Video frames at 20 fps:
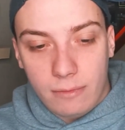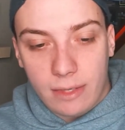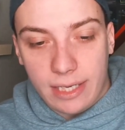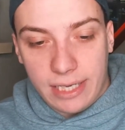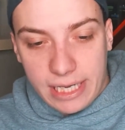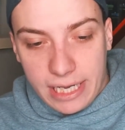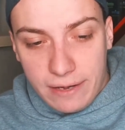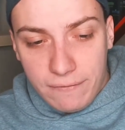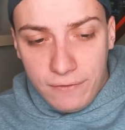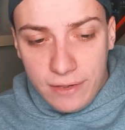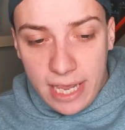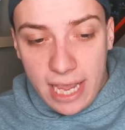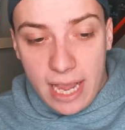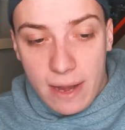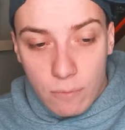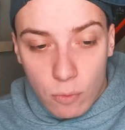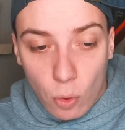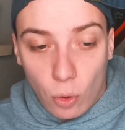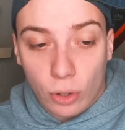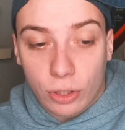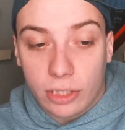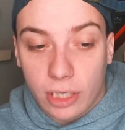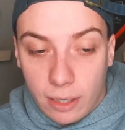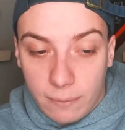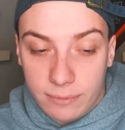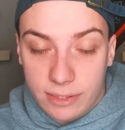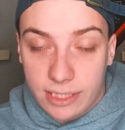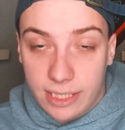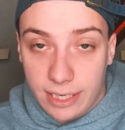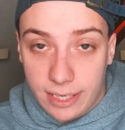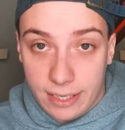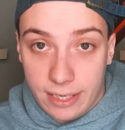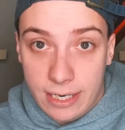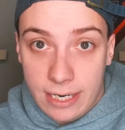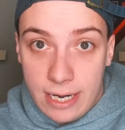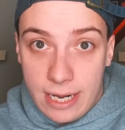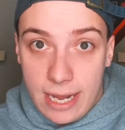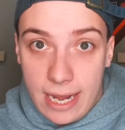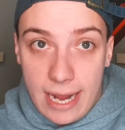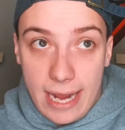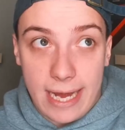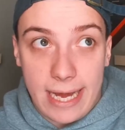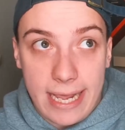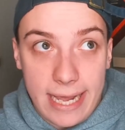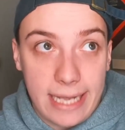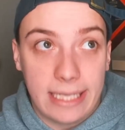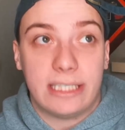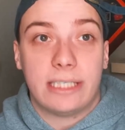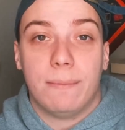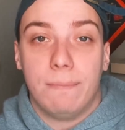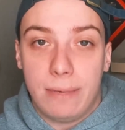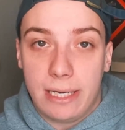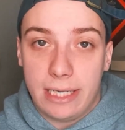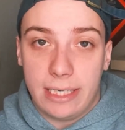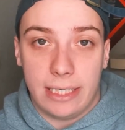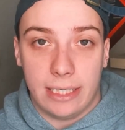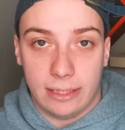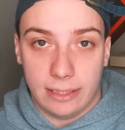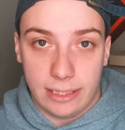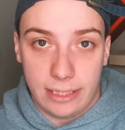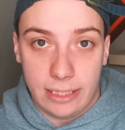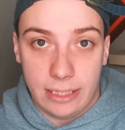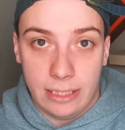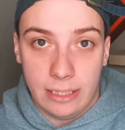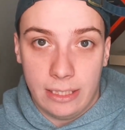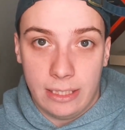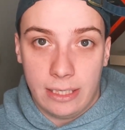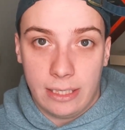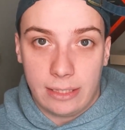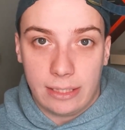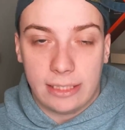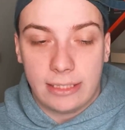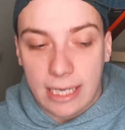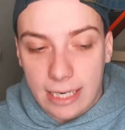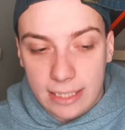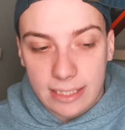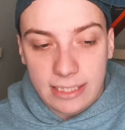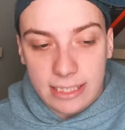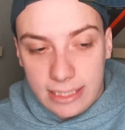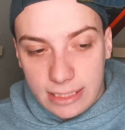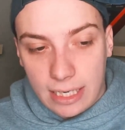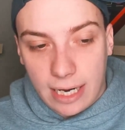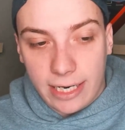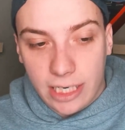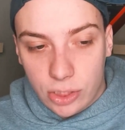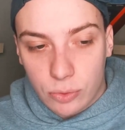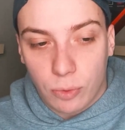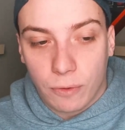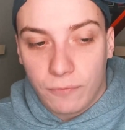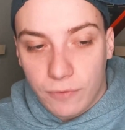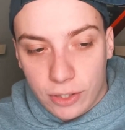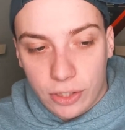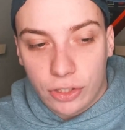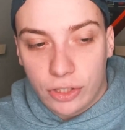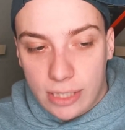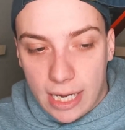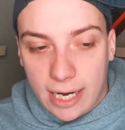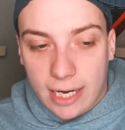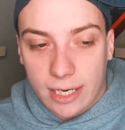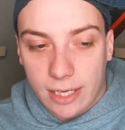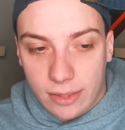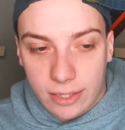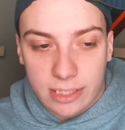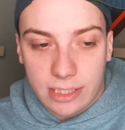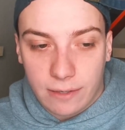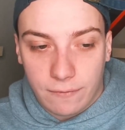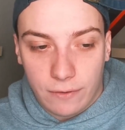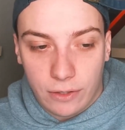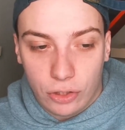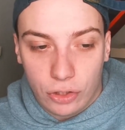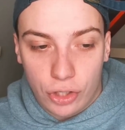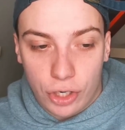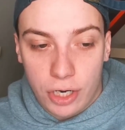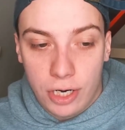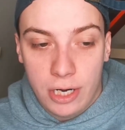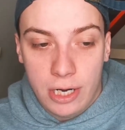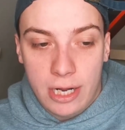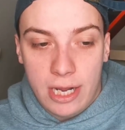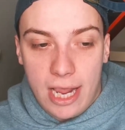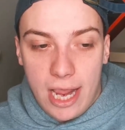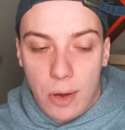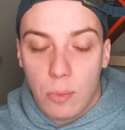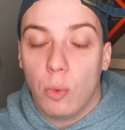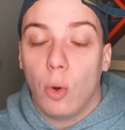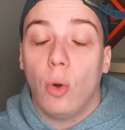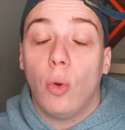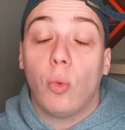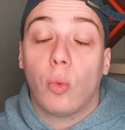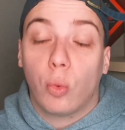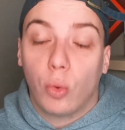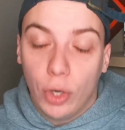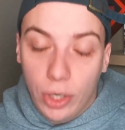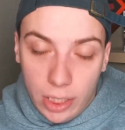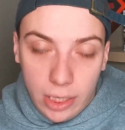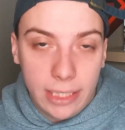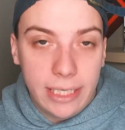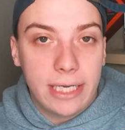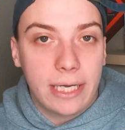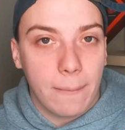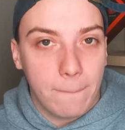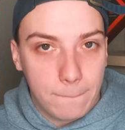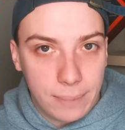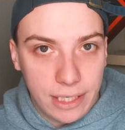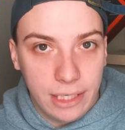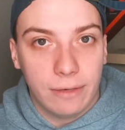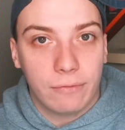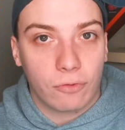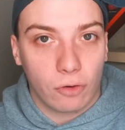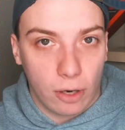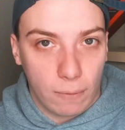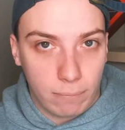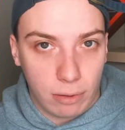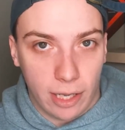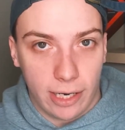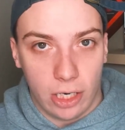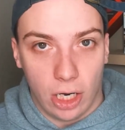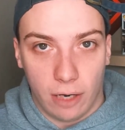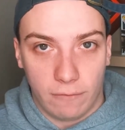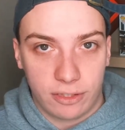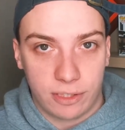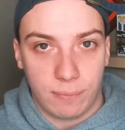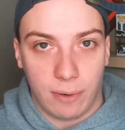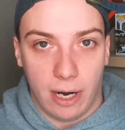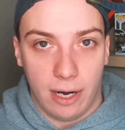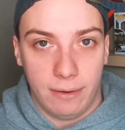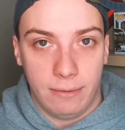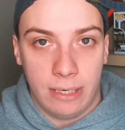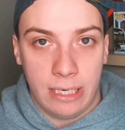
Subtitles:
If Cam Ward comes in and hits immediately, the Tennessee Titans will finish second in this division and will really compete for a playoff spot.